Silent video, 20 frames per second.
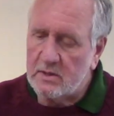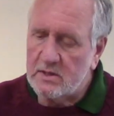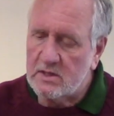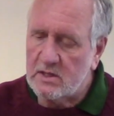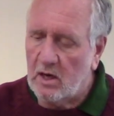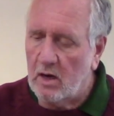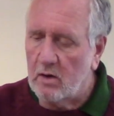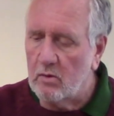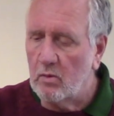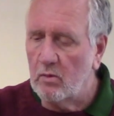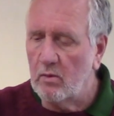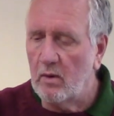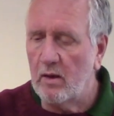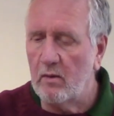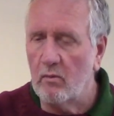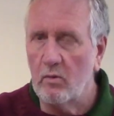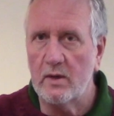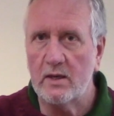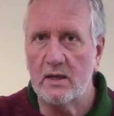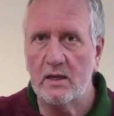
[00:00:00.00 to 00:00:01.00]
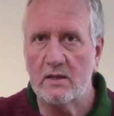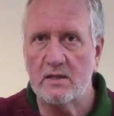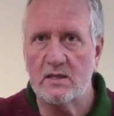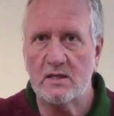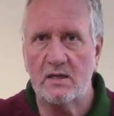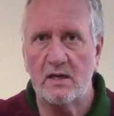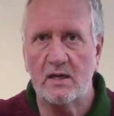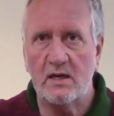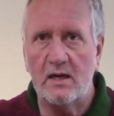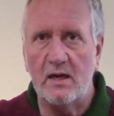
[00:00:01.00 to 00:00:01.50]
So we can
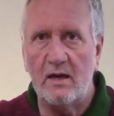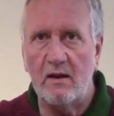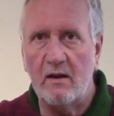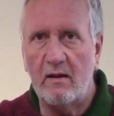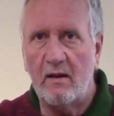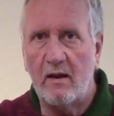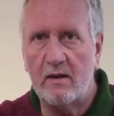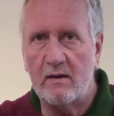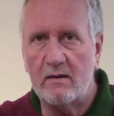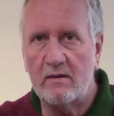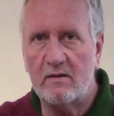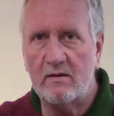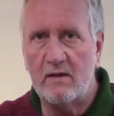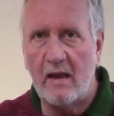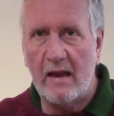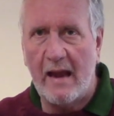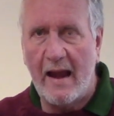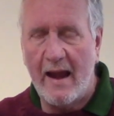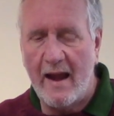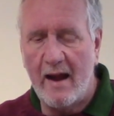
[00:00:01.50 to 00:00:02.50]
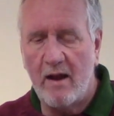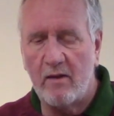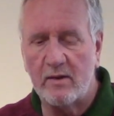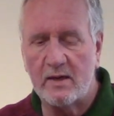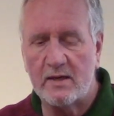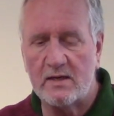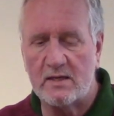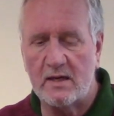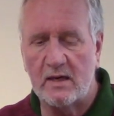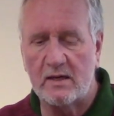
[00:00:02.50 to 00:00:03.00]
see how
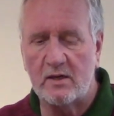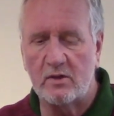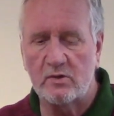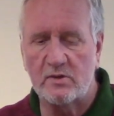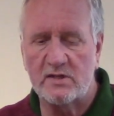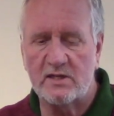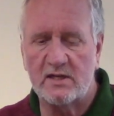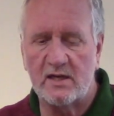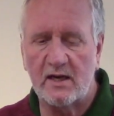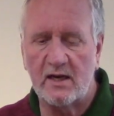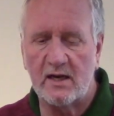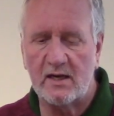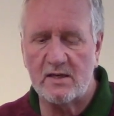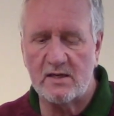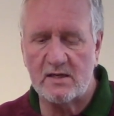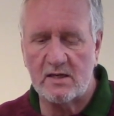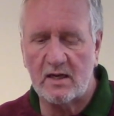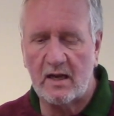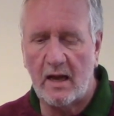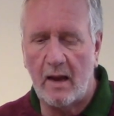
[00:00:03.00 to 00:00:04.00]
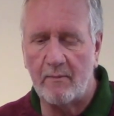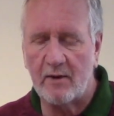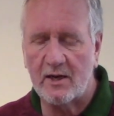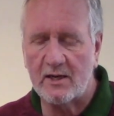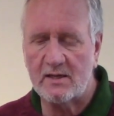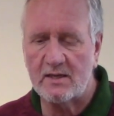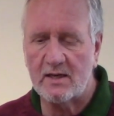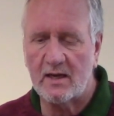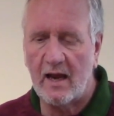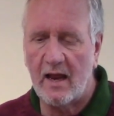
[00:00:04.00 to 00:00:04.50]
these little scenes are coming
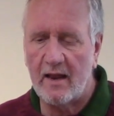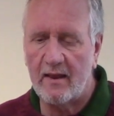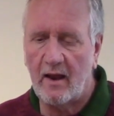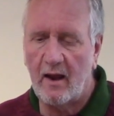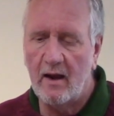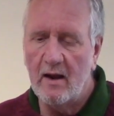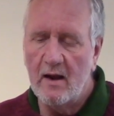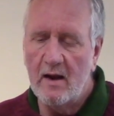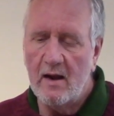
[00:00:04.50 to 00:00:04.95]
together,